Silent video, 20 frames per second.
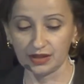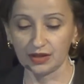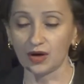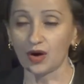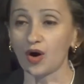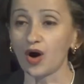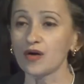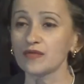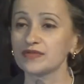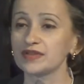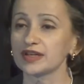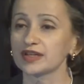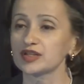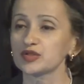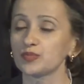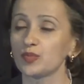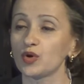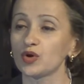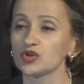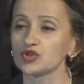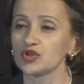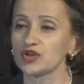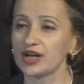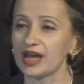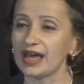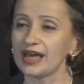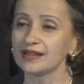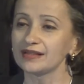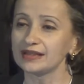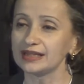of the exposure
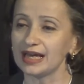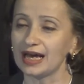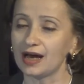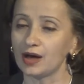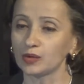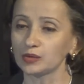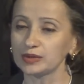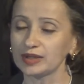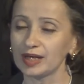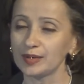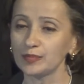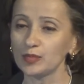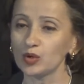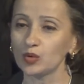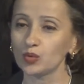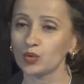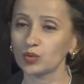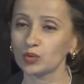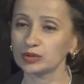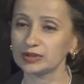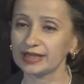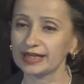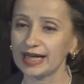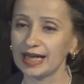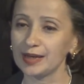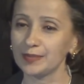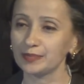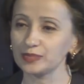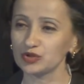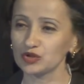and the outcome who would
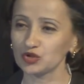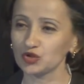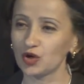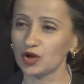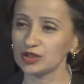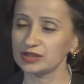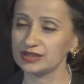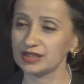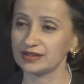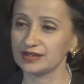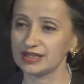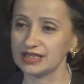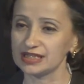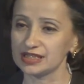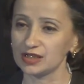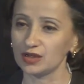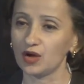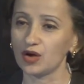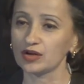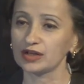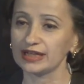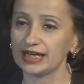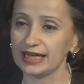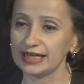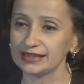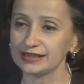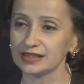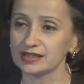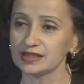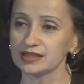help shorten this long
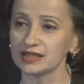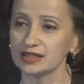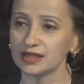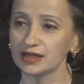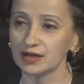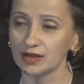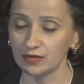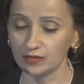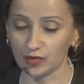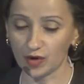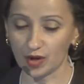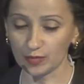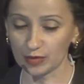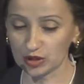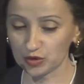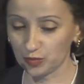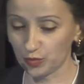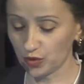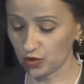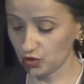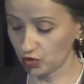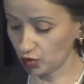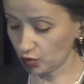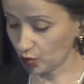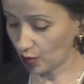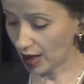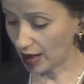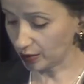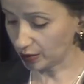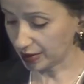latency from exposure to
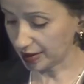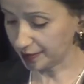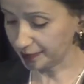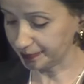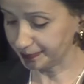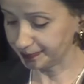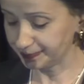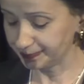outcome.